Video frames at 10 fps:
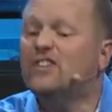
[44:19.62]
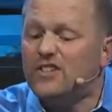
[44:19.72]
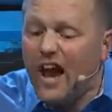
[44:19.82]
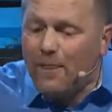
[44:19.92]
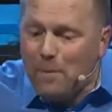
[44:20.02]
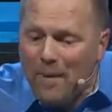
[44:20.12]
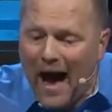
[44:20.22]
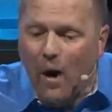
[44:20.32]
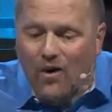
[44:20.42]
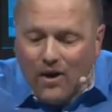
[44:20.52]
and the
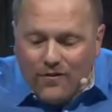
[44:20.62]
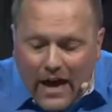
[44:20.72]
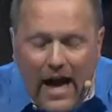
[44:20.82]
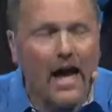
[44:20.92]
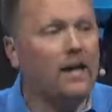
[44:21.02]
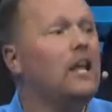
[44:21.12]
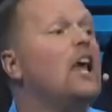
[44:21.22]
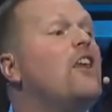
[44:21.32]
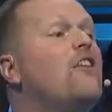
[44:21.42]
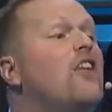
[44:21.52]
power of God.
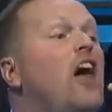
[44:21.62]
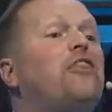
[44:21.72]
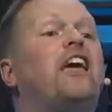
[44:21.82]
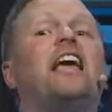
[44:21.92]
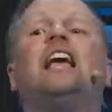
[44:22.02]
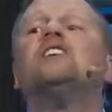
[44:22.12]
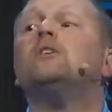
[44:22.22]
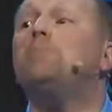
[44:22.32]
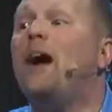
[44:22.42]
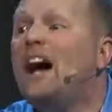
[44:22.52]
Nothing is
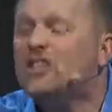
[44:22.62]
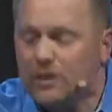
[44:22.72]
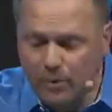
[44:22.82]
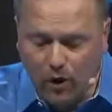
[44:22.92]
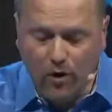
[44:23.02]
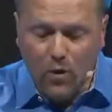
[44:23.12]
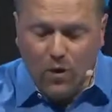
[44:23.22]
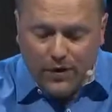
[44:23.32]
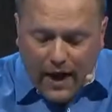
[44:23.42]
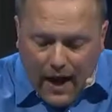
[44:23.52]
impossible
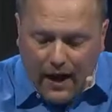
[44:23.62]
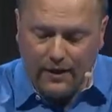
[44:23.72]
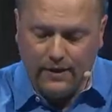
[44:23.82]
with God.